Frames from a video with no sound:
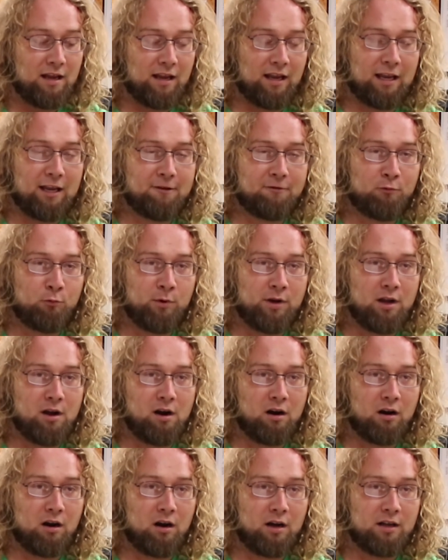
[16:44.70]
if we
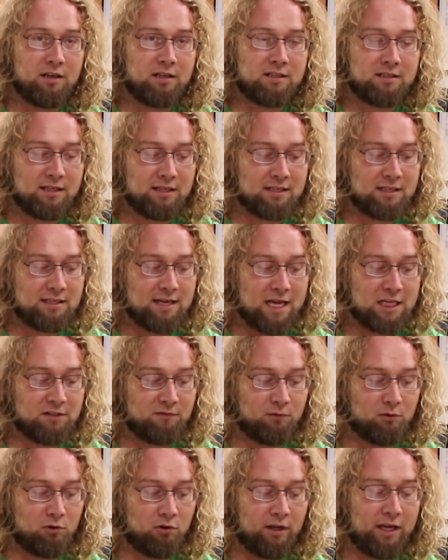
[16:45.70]
are
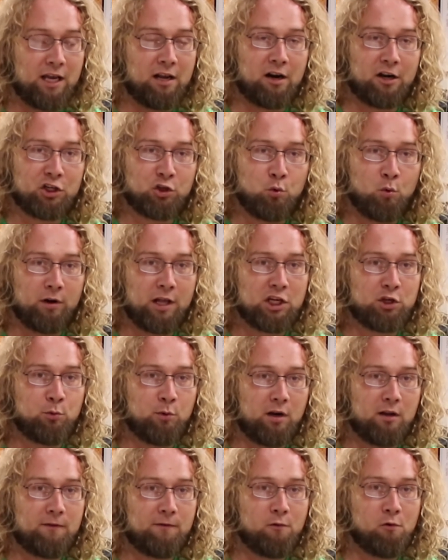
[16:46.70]
unsuccessful in our
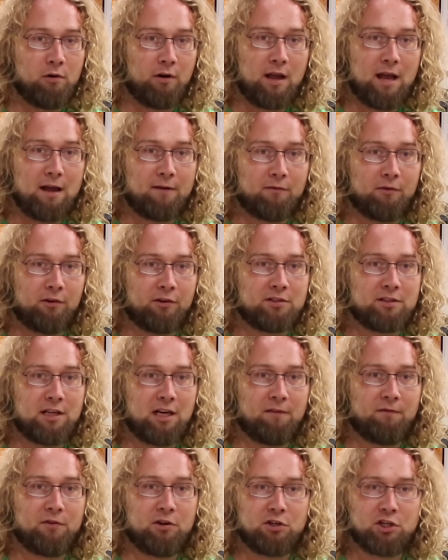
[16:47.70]
2024 efforts, and
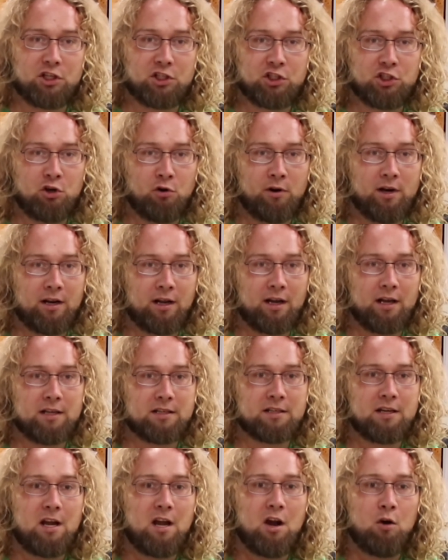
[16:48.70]
if you're just joining
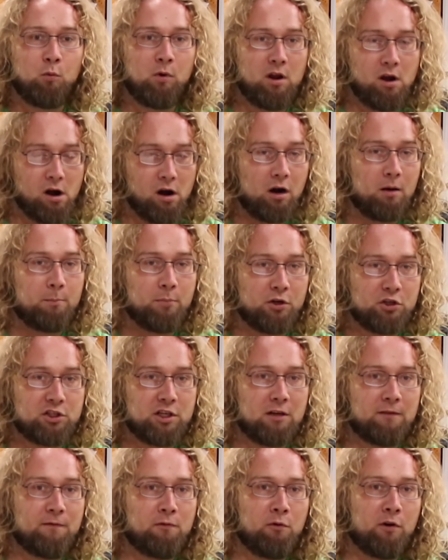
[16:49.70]
us, we are
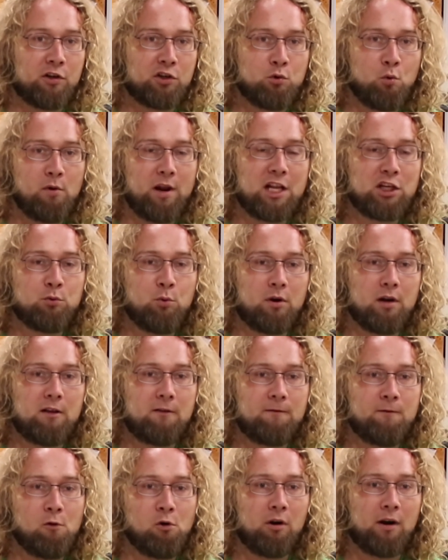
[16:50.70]
pushing for a
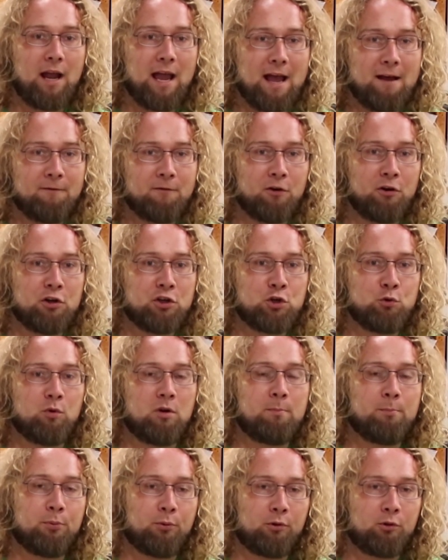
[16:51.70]
2024 effort to
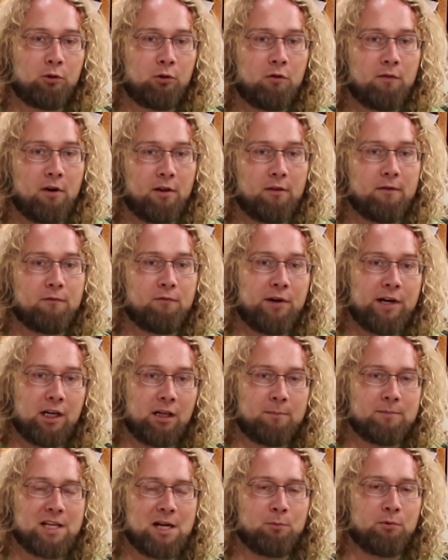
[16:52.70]
improve on the
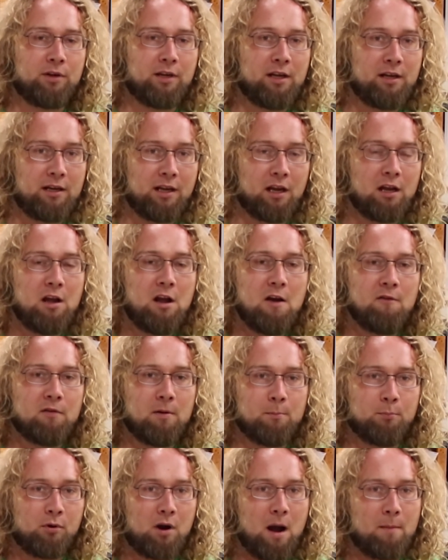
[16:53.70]
freedoms that we're getting
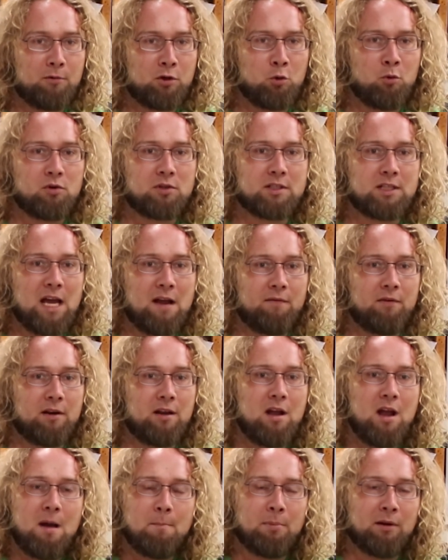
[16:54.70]
from Prop 207.
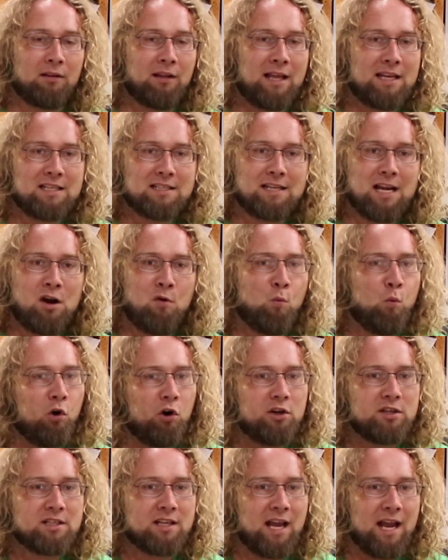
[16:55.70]
But let's say
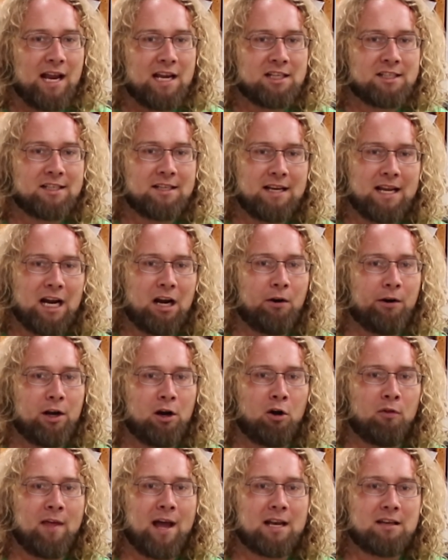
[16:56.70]
worst case
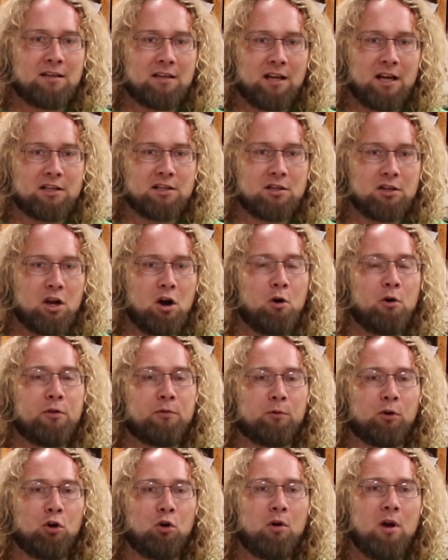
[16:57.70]
scenario that doesn't go
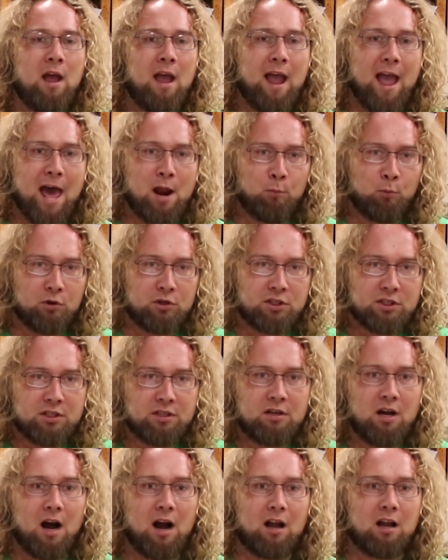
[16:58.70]
through and we're
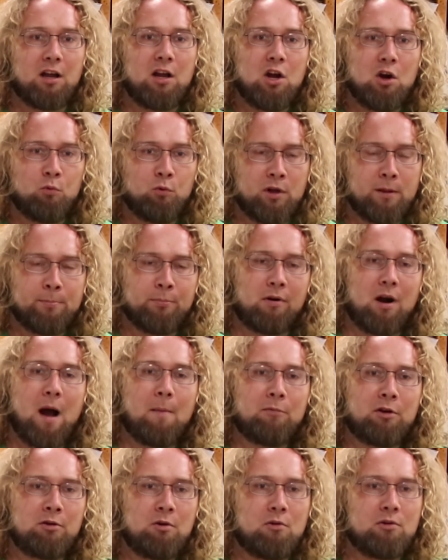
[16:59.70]
stuck with
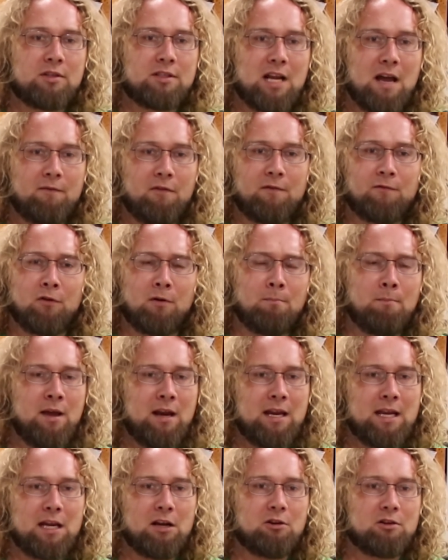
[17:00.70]
Prop 207 for
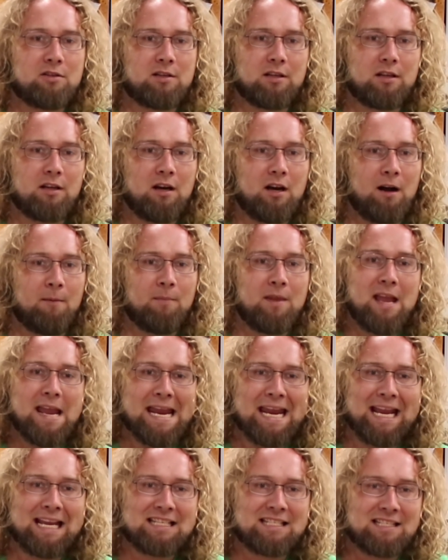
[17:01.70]
many years to come.
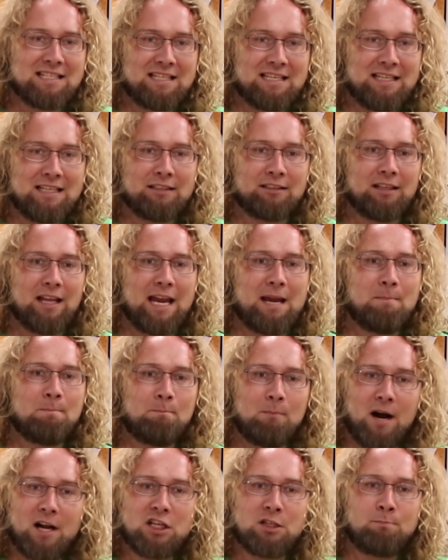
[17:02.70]
It's still a
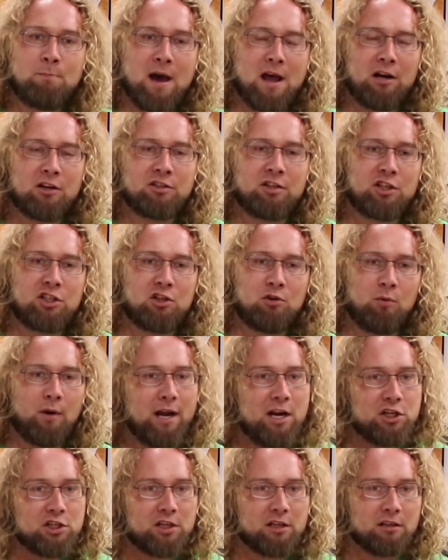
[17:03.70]
much better
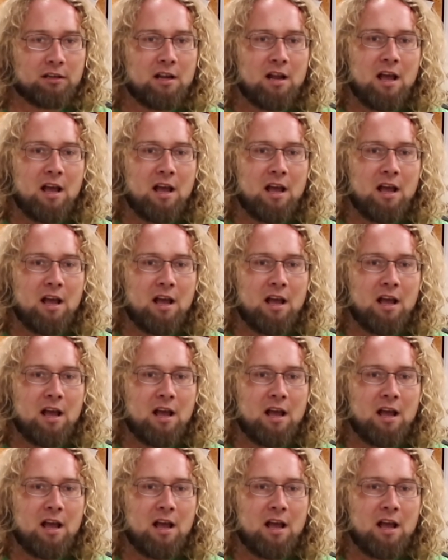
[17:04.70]
situation